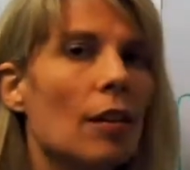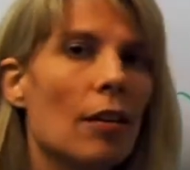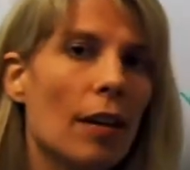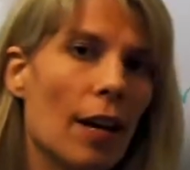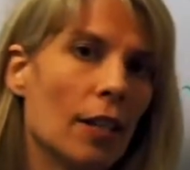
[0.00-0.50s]

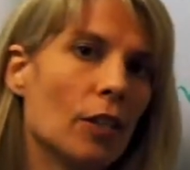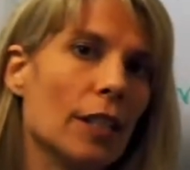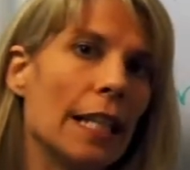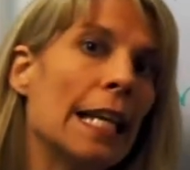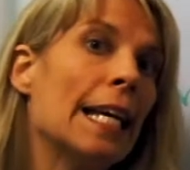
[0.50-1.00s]
are
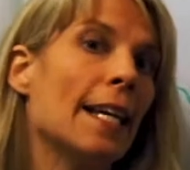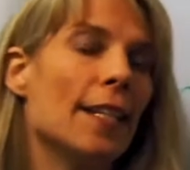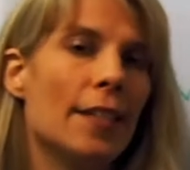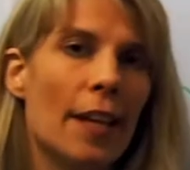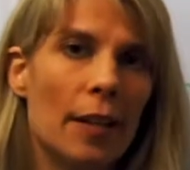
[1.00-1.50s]
actually
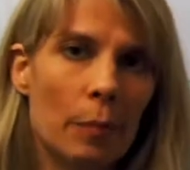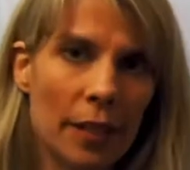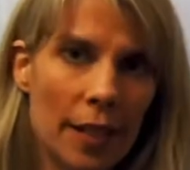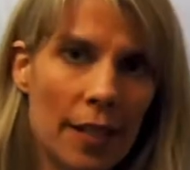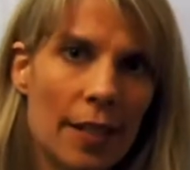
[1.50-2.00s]
inside a
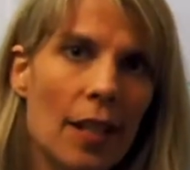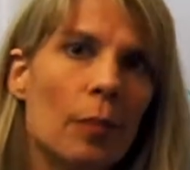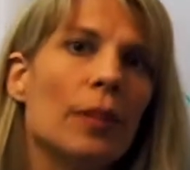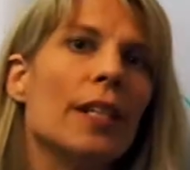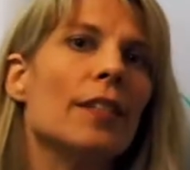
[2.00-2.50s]
plant
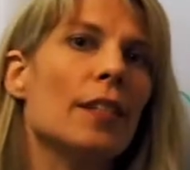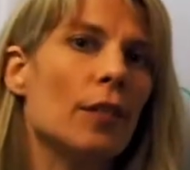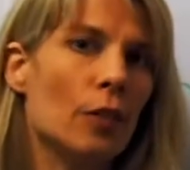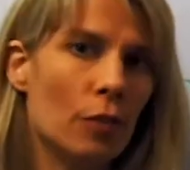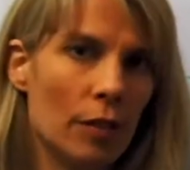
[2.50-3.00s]
cell. Plant
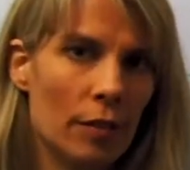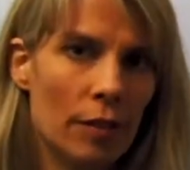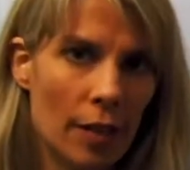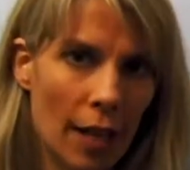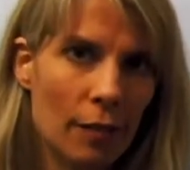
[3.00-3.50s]
cells are
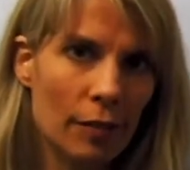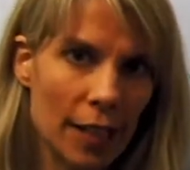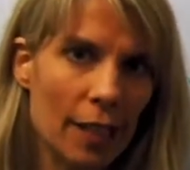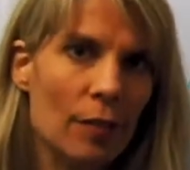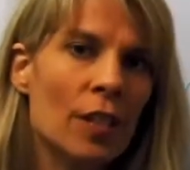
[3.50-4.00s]
inside of
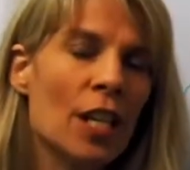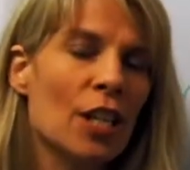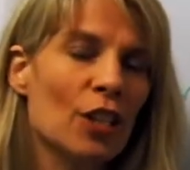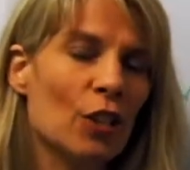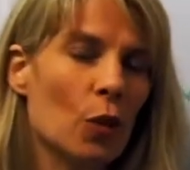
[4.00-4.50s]
leaves.
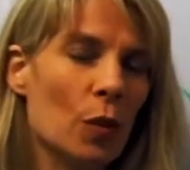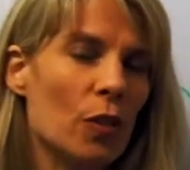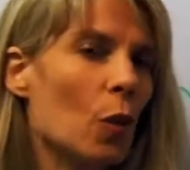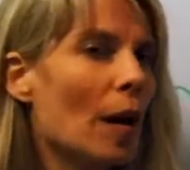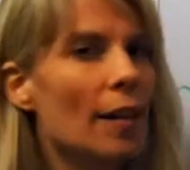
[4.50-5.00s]
Just
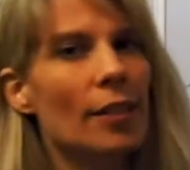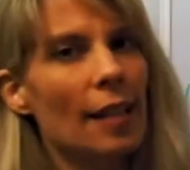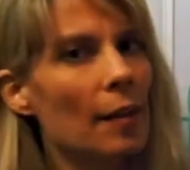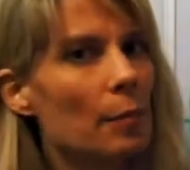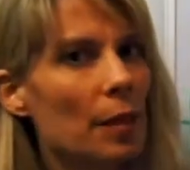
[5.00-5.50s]
always go back to
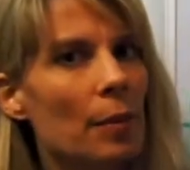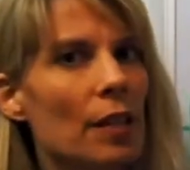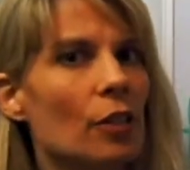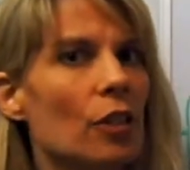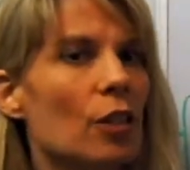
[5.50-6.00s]
that big
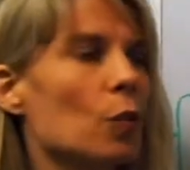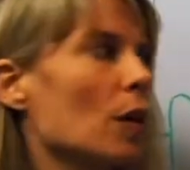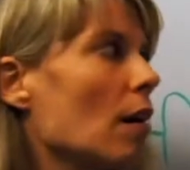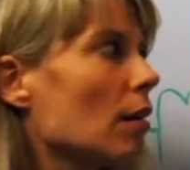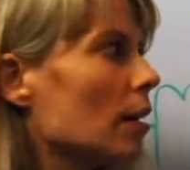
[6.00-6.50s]
picture, because
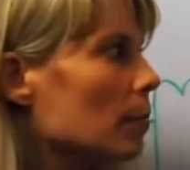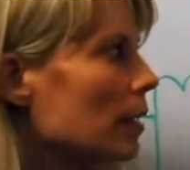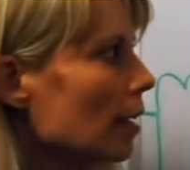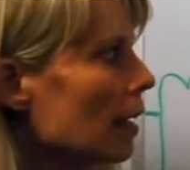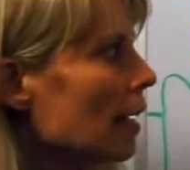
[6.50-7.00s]
we are going to
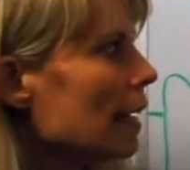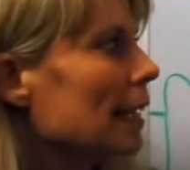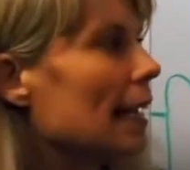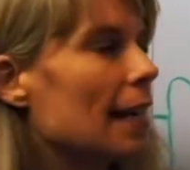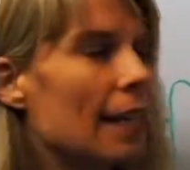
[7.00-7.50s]
be
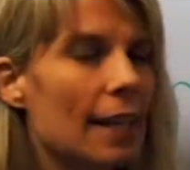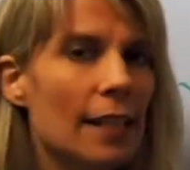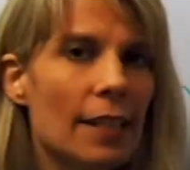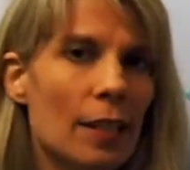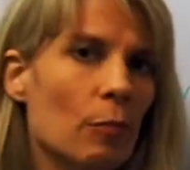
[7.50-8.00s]
getting
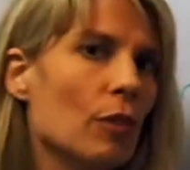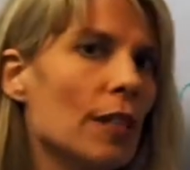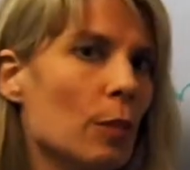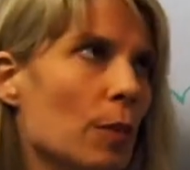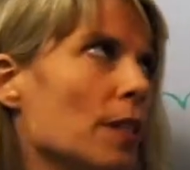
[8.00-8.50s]
into some
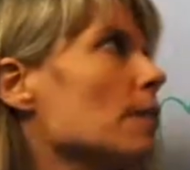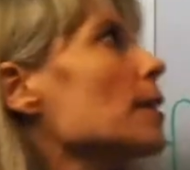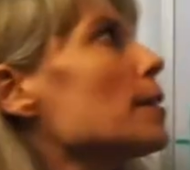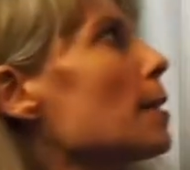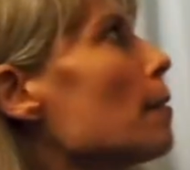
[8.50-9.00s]
pretty
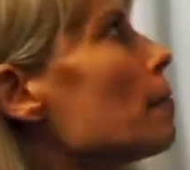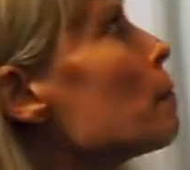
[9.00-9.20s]
specific stuff.